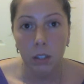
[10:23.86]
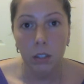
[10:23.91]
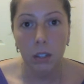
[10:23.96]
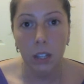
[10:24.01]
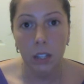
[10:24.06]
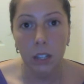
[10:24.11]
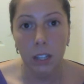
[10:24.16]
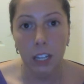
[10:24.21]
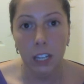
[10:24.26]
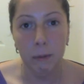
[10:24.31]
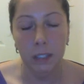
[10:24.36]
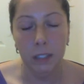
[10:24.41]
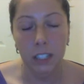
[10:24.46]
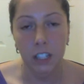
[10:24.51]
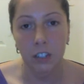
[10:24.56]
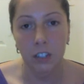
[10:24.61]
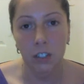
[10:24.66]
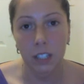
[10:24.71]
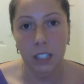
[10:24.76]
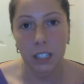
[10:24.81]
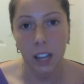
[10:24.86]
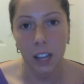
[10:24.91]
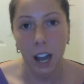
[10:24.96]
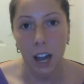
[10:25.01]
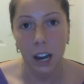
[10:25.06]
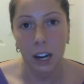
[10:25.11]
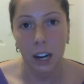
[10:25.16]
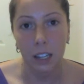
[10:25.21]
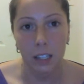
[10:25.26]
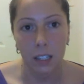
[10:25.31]
But then the expectations are
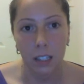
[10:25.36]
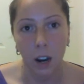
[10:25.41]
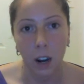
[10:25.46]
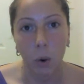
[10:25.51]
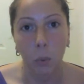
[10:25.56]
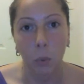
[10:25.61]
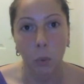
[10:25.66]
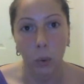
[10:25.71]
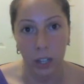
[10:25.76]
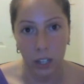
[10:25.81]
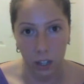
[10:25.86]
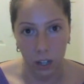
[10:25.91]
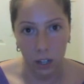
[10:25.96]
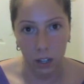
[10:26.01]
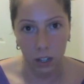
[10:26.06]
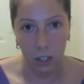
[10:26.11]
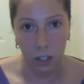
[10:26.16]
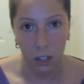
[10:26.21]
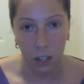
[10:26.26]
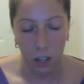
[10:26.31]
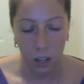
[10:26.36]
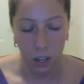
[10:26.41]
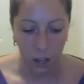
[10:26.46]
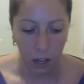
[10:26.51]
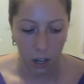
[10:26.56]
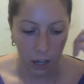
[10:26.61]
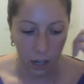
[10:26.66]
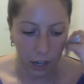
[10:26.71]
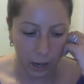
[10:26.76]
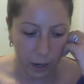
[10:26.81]
set and it's not weird.
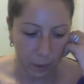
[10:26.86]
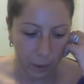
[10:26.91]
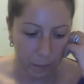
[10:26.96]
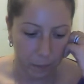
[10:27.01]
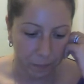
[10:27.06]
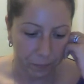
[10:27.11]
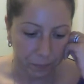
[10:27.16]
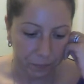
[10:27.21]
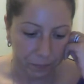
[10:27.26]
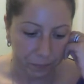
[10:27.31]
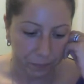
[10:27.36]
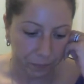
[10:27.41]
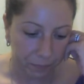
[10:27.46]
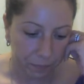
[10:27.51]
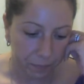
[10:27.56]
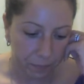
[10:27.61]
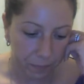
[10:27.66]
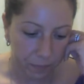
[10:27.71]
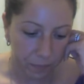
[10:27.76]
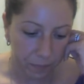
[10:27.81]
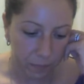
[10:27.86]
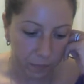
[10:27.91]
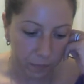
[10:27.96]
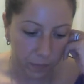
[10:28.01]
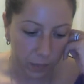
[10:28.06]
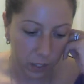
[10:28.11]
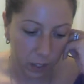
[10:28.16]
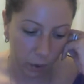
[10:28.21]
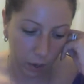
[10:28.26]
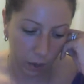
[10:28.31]
Um,
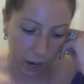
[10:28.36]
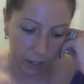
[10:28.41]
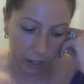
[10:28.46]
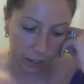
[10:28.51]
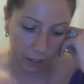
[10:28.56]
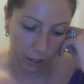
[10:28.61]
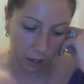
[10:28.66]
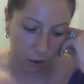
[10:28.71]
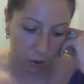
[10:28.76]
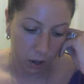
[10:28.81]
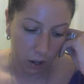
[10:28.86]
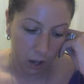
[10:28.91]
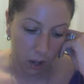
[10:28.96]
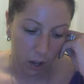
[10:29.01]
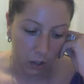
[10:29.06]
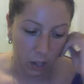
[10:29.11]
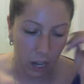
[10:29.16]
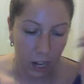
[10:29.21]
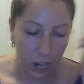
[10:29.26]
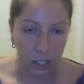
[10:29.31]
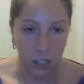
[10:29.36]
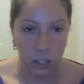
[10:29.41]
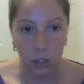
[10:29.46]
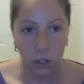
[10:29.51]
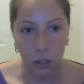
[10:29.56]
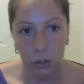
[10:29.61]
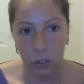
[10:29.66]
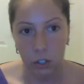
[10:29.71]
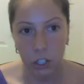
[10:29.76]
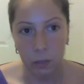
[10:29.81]
okay, so
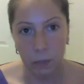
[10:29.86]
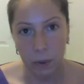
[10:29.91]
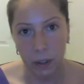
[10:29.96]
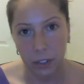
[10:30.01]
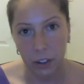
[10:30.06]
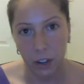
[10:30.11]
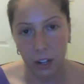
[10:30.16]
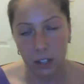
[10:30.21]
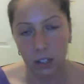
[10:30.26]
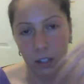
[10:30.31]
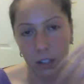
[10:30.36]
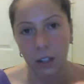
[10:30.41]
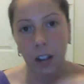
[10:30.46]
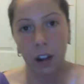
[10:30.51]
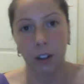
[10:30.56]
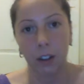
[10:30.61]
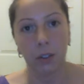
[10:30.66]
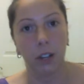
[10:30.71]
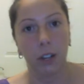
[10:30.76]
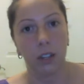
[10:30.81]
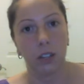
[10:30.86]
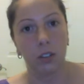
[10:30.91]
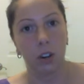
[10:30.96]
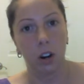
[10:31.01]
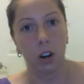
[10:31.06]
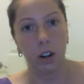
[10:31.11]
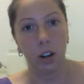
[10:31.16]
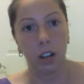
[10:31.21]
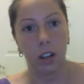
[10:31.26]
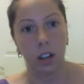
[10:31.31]
those are just my thoughts on how you get
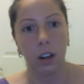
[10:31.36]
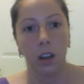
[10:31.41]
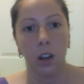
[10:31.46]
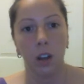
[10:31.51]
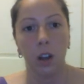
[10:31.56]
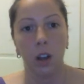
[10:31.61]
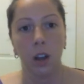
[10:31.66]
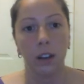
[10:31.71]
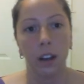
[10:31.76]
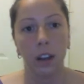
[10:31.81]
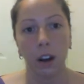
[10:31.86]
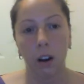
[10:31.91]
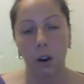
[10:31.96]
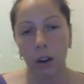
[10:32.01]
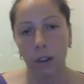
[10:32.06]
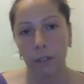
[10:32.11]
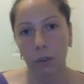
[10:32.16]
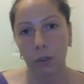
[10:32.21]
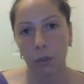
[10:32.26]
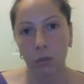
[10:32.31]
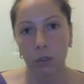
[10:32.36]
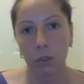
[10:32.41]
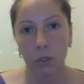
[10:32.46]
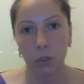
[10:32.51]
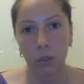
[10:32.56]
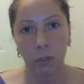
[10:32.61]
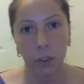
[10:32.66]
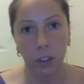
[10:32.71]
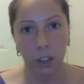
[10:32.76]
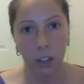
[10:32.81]
started. Now, if you
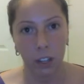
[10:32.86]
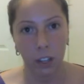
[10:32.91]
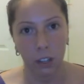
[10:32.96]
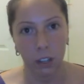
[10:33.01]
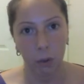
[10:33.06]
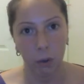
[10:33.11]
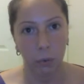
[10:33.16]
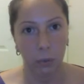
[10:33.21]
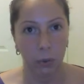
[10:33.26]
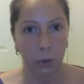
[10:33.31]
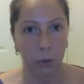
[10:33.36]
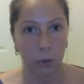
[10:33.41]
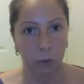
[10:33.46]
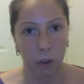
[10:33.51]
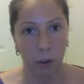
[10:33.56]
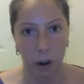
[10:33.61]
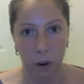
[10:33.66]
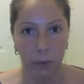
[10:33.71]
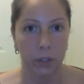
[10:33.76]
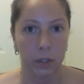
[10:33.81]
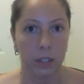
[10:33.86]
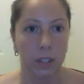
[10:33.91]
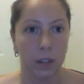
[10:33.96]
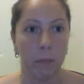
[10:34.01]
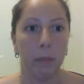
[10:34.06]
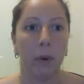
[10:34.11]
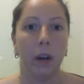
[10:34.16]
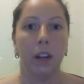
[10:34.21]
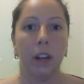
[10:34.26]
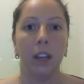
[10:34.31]
do feel like you found
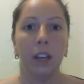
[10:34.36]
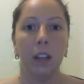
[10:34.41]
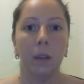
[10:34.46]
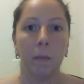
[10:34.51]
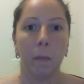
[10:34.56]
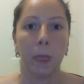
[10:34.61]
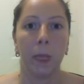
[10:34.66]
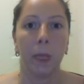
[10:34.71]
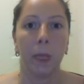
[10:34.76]
somebody,